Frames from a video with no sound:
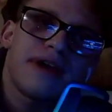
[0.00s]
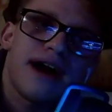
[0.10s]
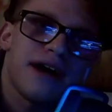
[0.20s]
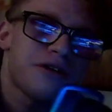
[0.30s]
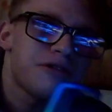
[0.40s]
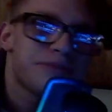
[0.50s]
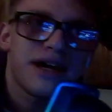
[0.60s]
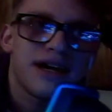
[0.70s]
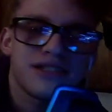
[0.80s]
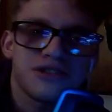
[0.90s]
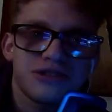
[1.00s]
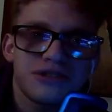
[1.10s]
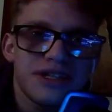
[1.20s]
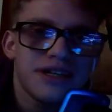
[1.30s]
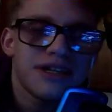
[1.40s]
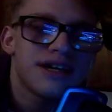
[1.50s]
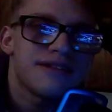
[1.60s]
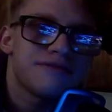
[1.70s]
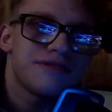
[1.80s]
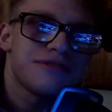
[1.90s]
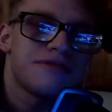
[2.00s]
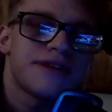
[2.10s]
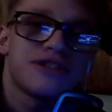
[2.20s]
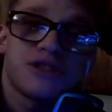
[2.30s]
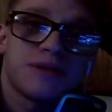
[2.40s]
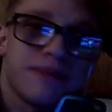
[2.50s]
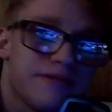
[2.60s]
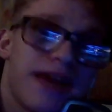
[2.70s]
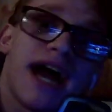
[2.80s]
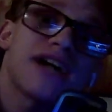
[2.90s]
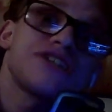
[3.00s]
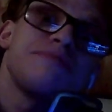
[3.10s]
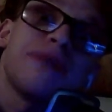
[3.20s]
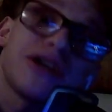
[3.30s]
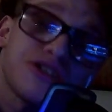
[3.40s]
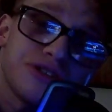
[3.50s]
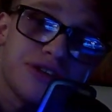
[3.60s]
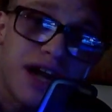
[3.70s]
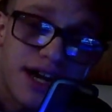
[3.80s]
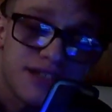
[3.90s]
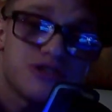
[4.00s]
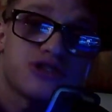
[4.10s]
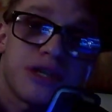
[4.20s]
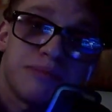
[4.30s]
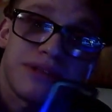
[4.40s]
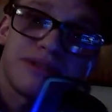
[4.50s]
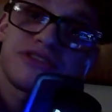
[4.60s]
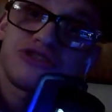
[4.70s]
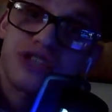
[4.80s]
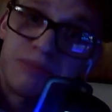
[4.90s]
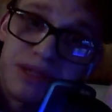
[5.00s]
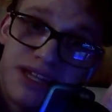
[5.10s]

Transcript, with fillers: I hope you guys enjoy, and if you enjoy my reaction, make sure you guys drop a, drop a